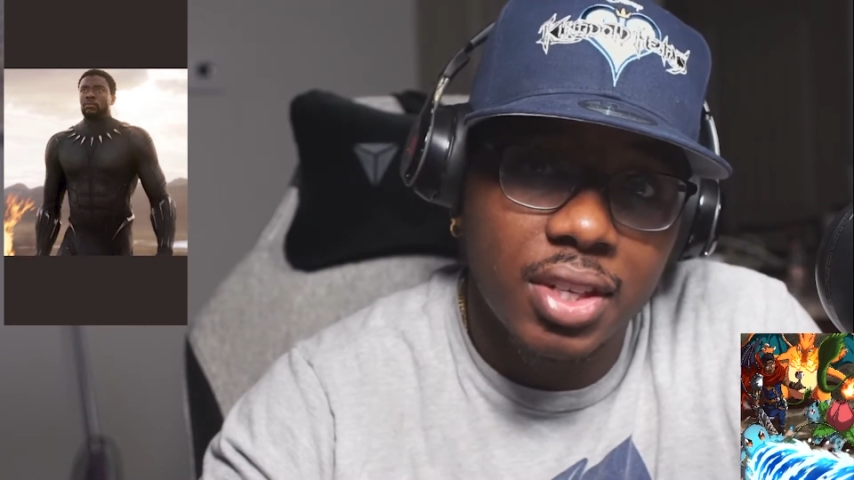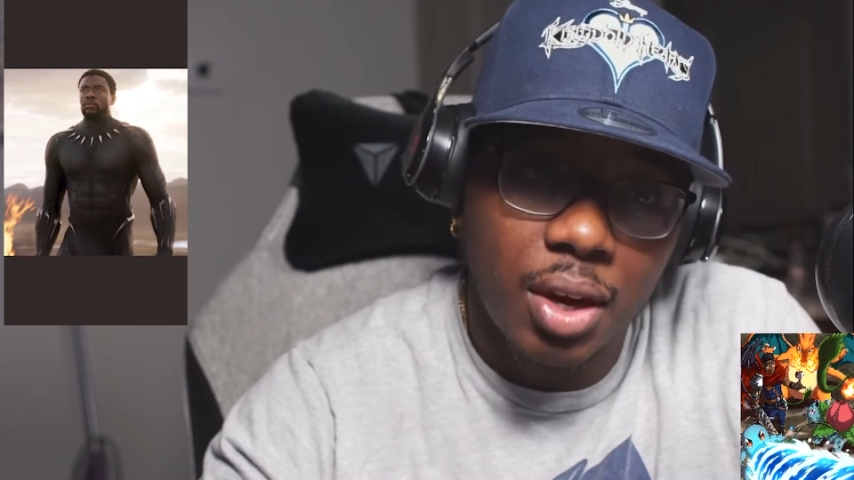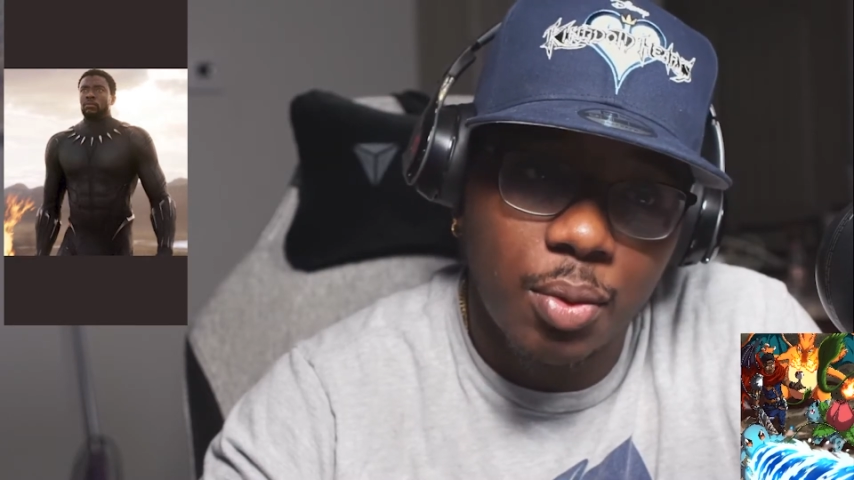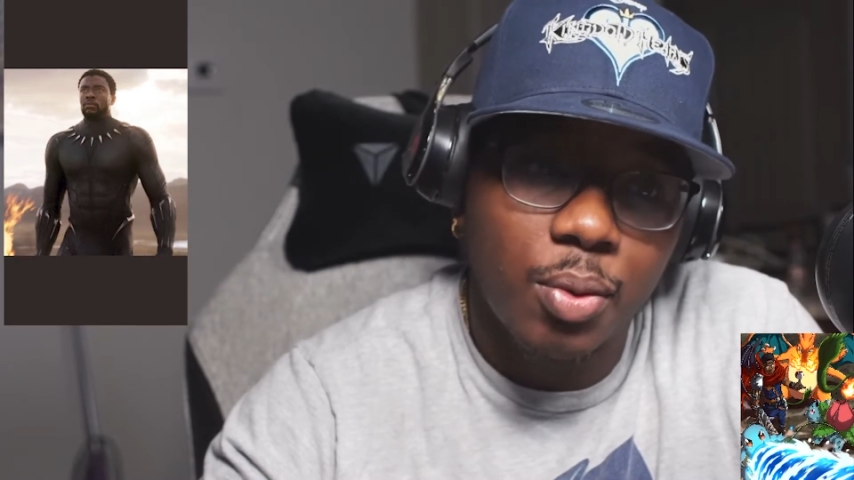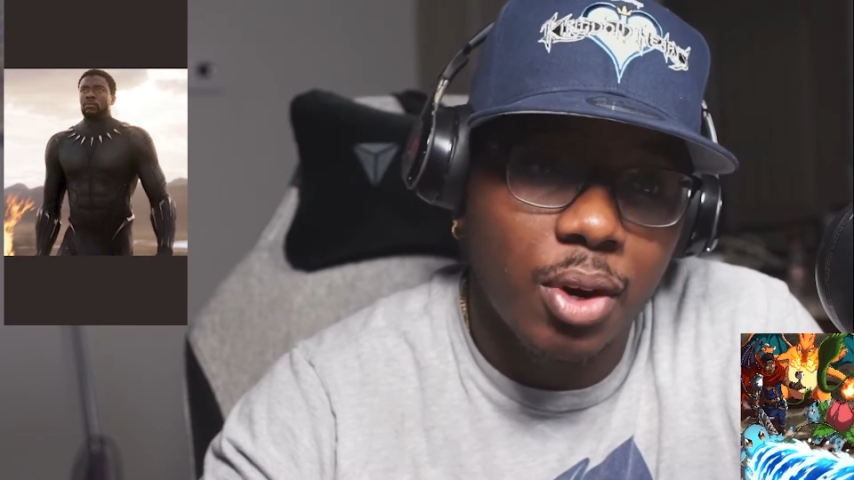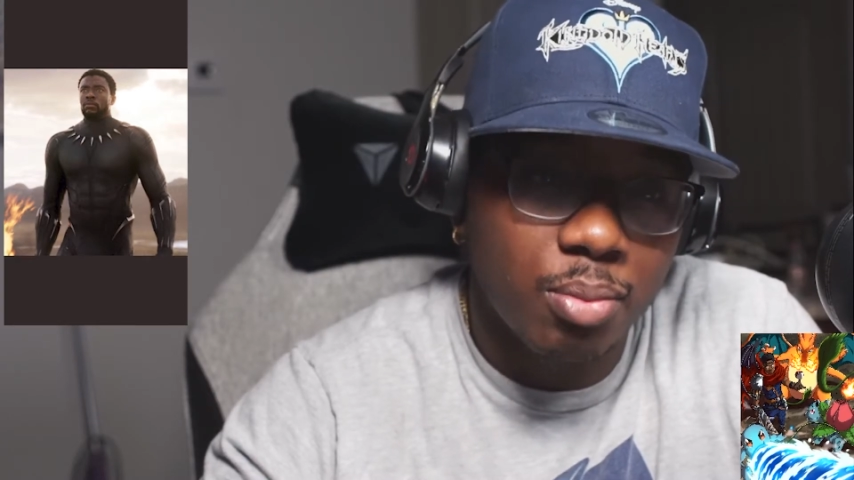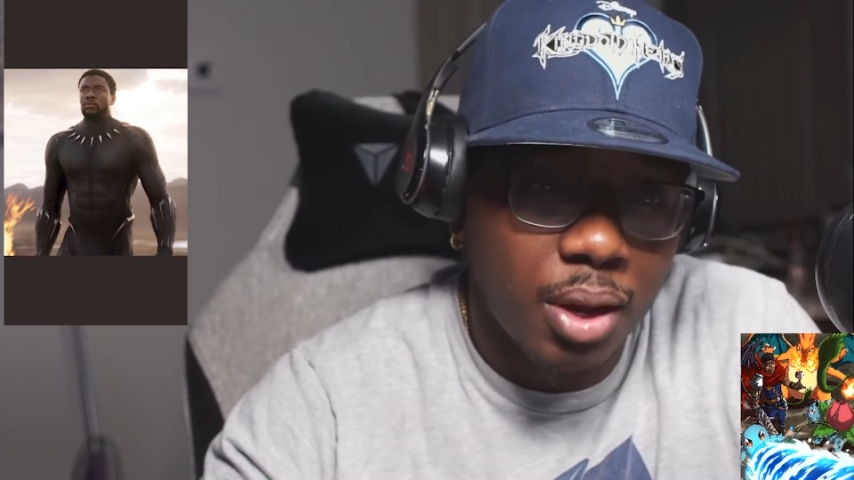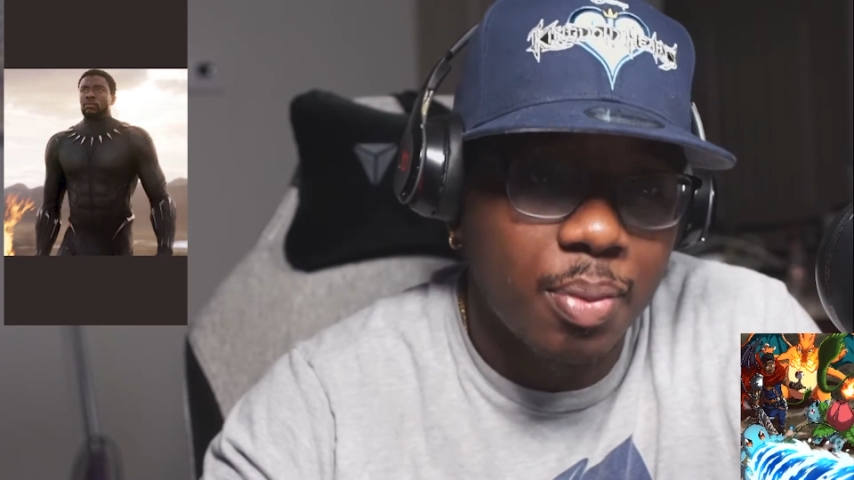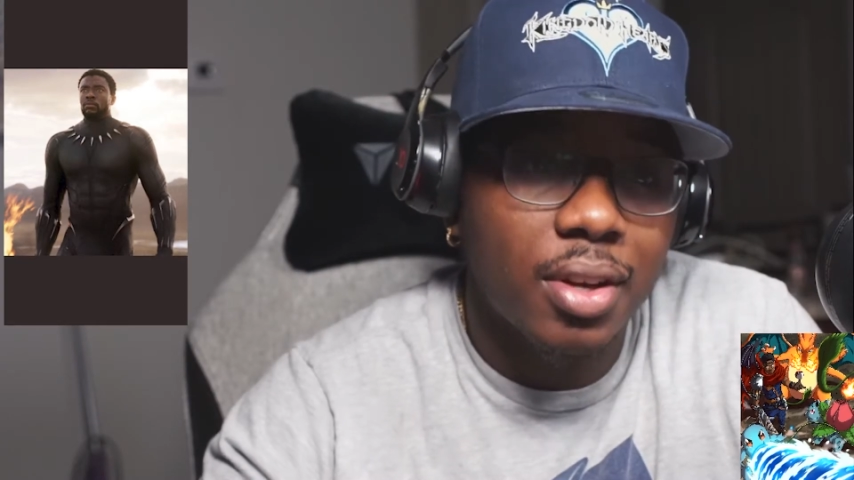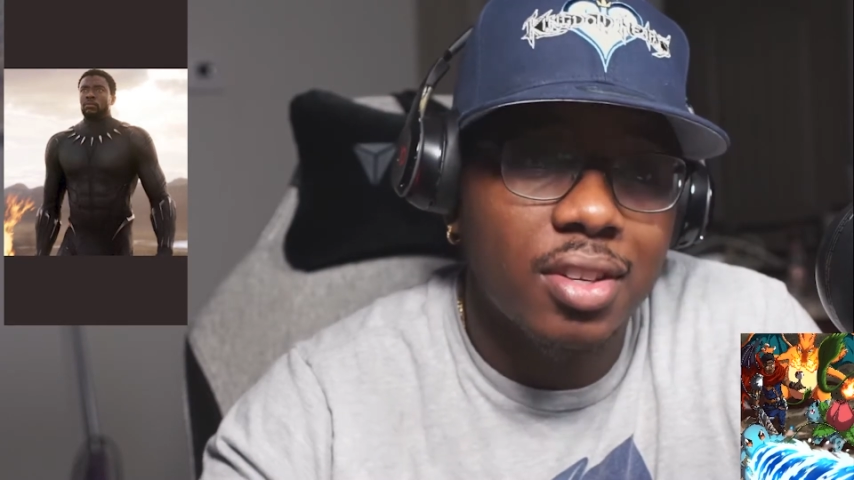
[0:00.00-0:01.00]
I went and watched Black
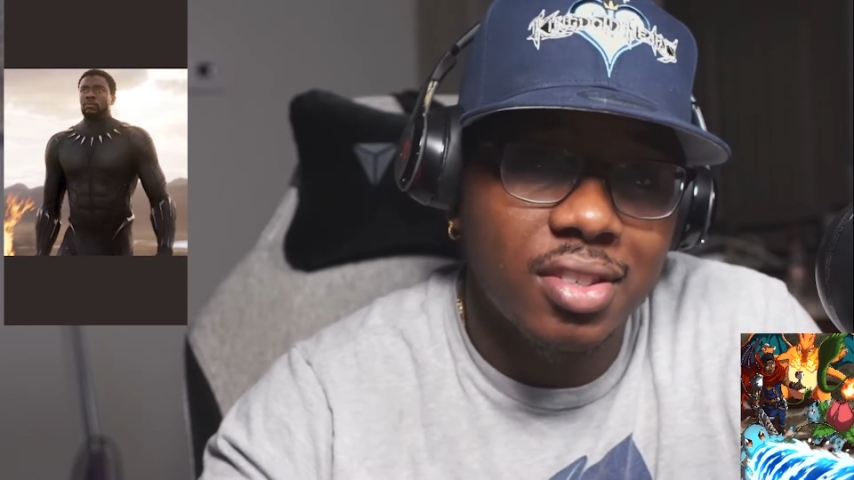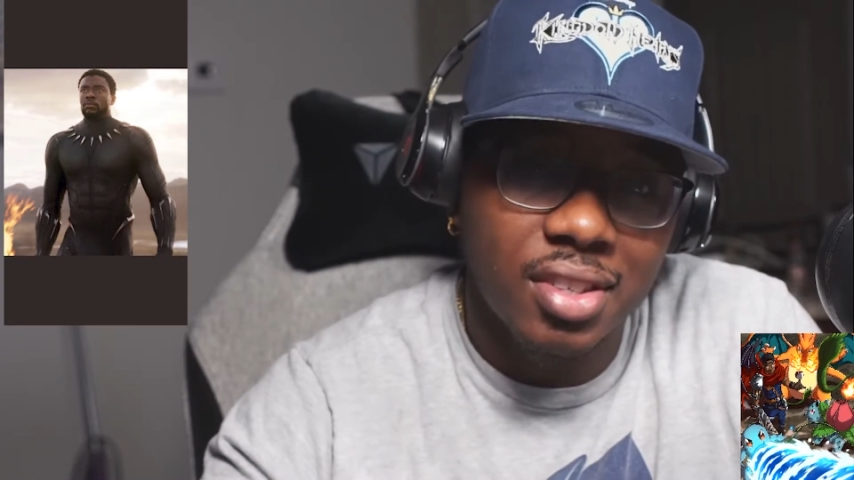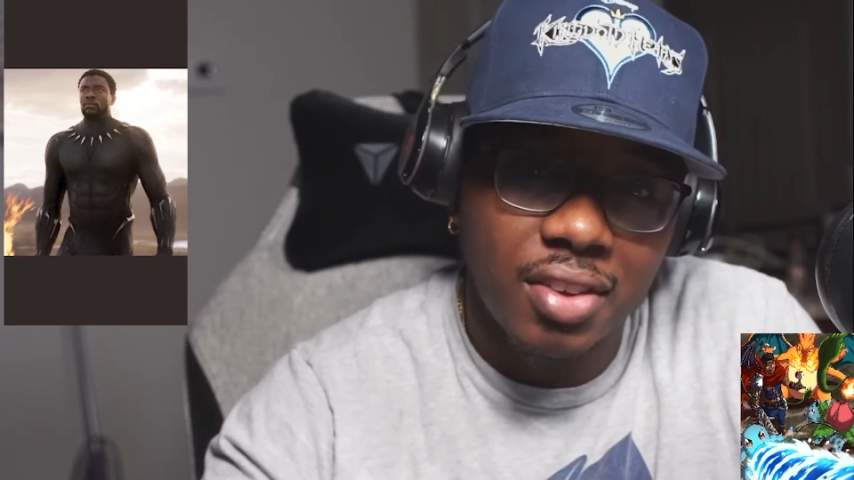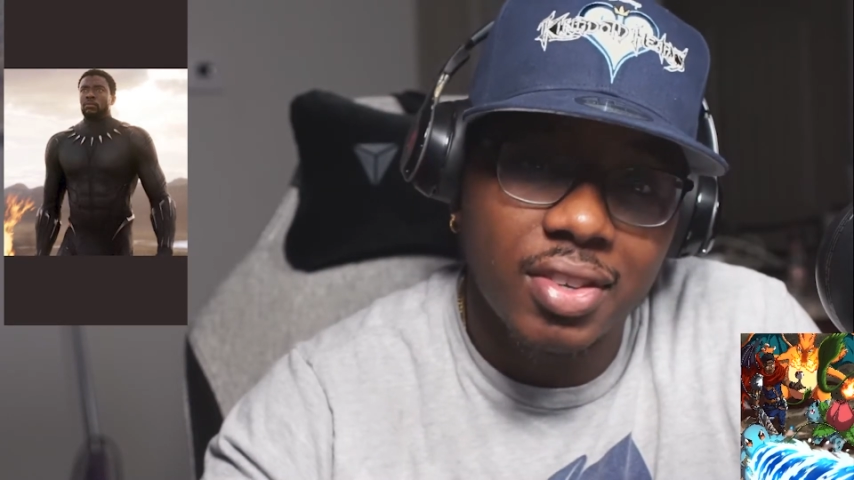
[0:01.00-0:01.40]
Panther 7